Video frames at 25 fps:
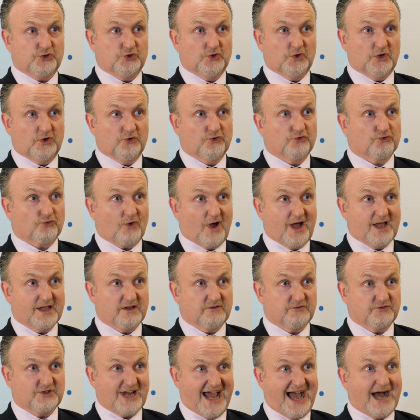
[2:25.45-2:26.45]
you can
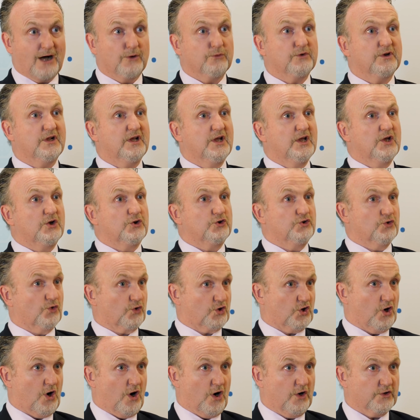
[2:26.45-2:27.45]
drive down your
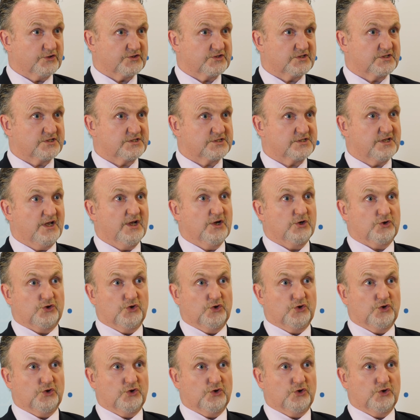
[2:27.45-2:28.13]
costs,